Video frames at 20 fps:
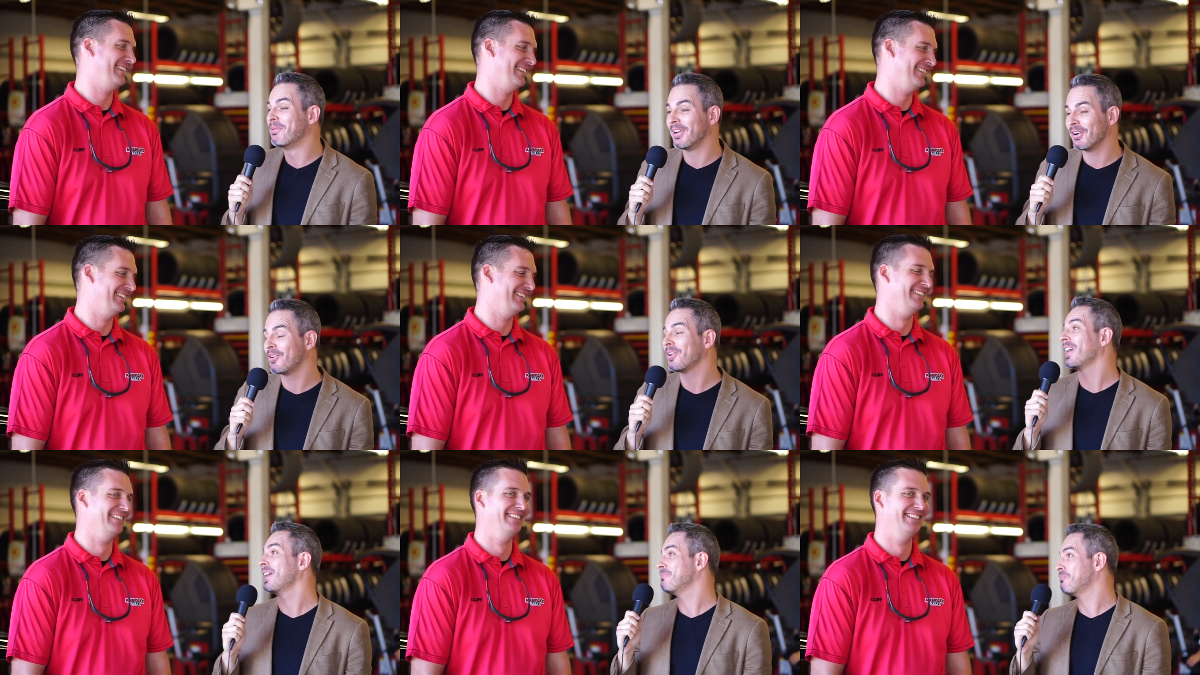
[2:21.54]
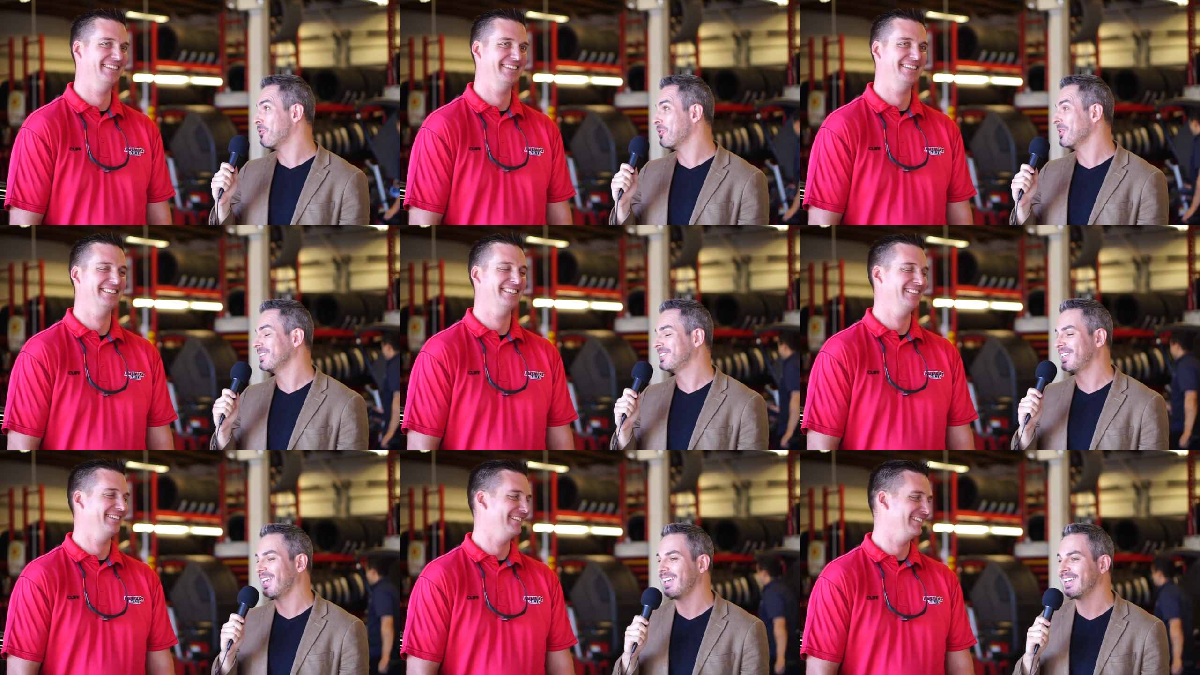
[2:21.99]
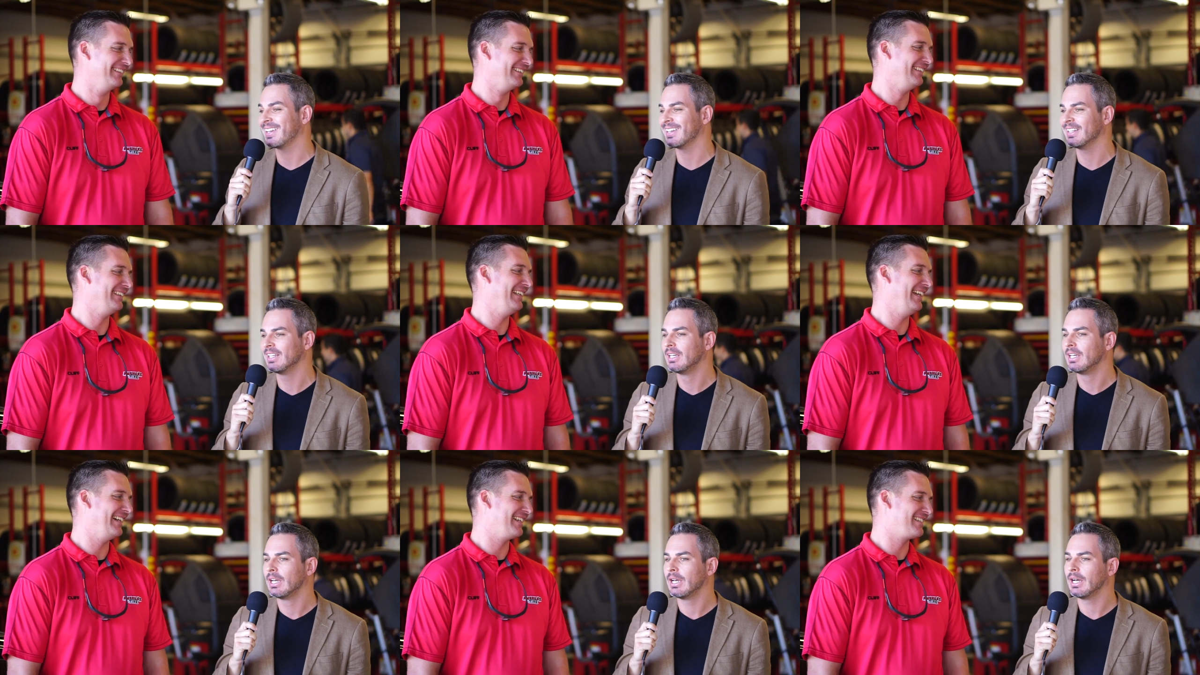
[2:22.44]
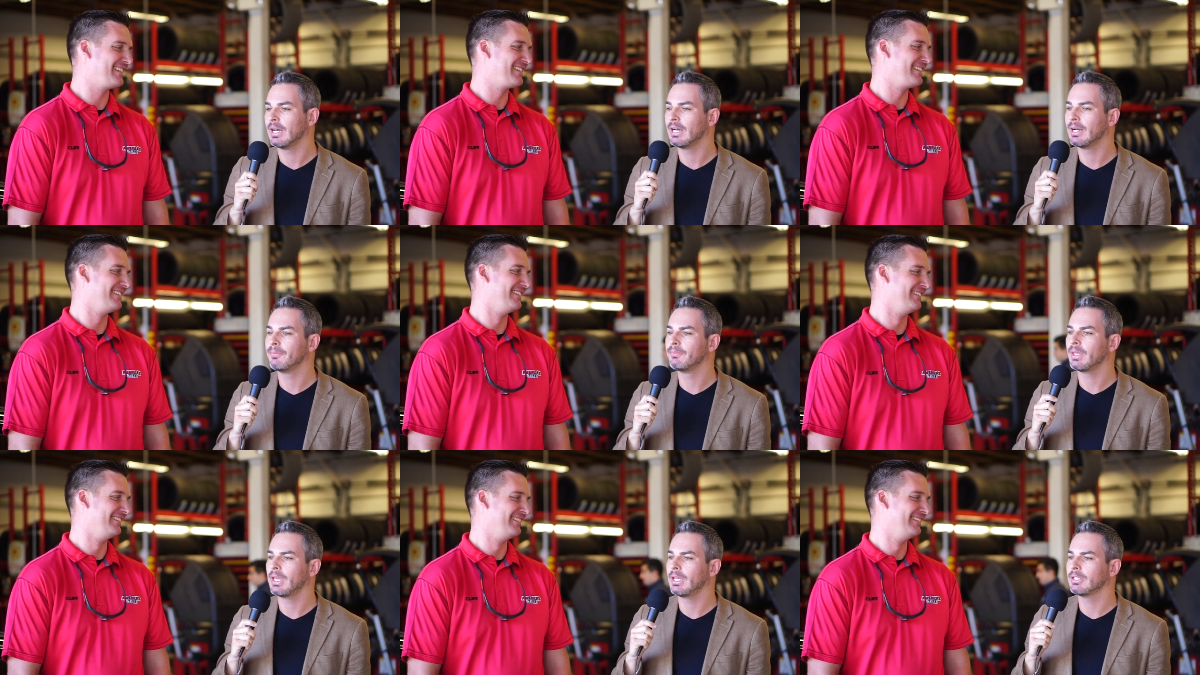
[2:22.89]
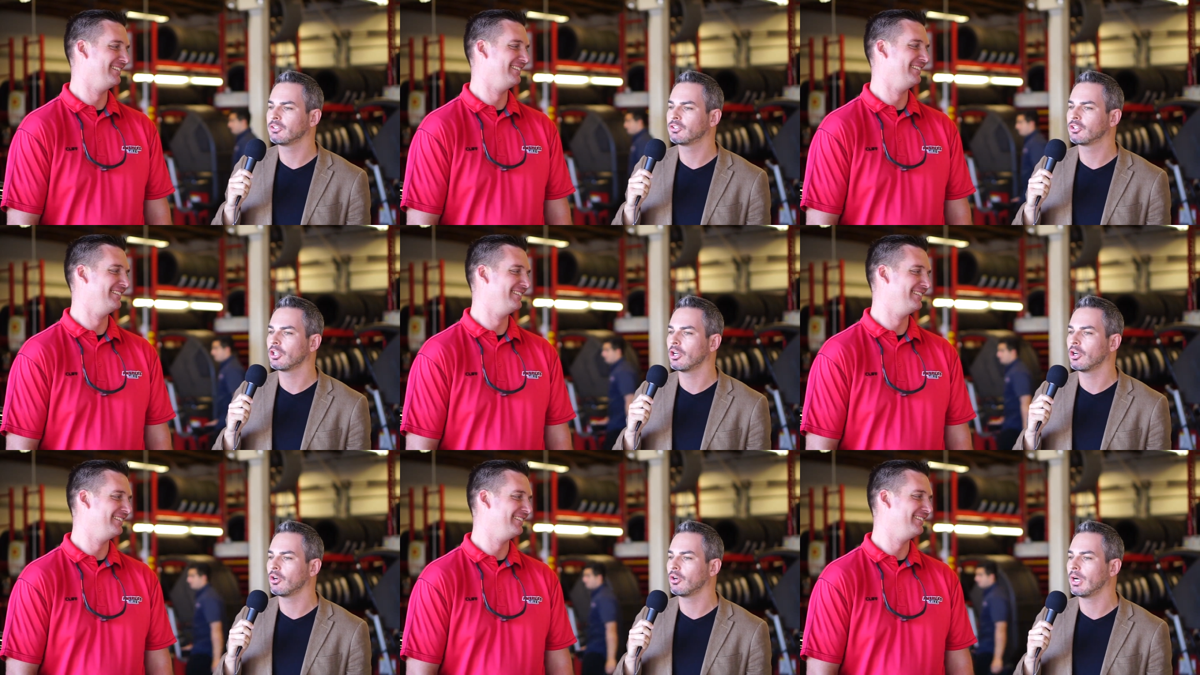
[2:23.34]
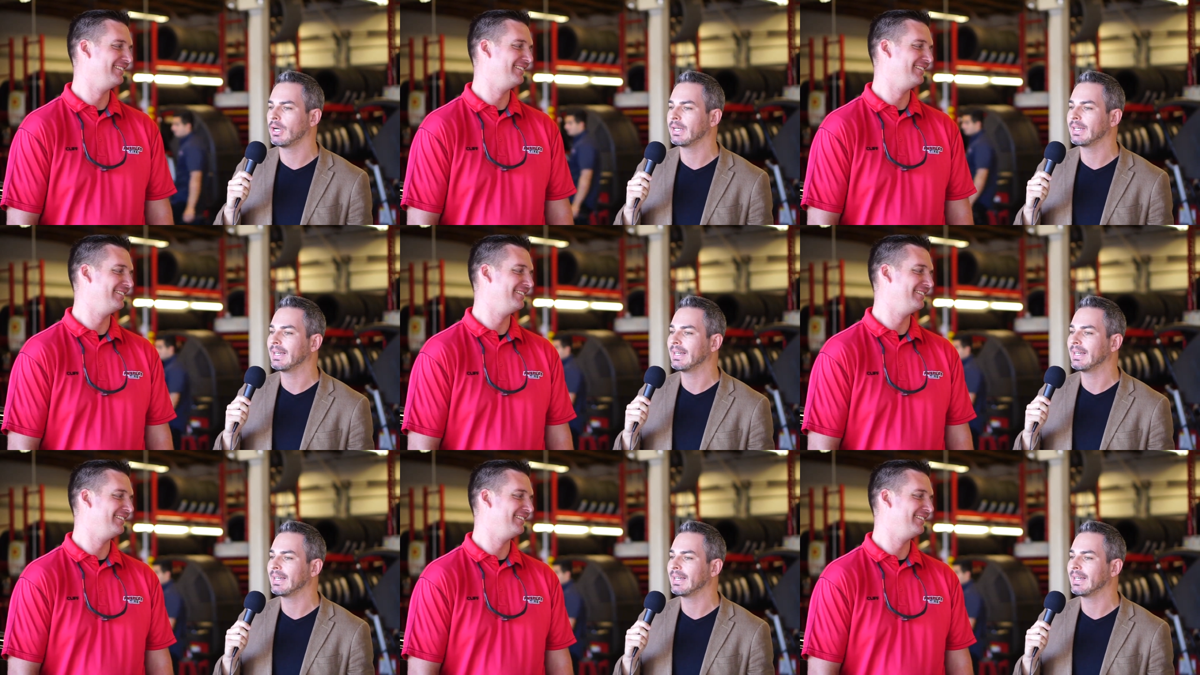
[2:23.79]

Speaker 1: but okay, point taken. Yes. Um, and so,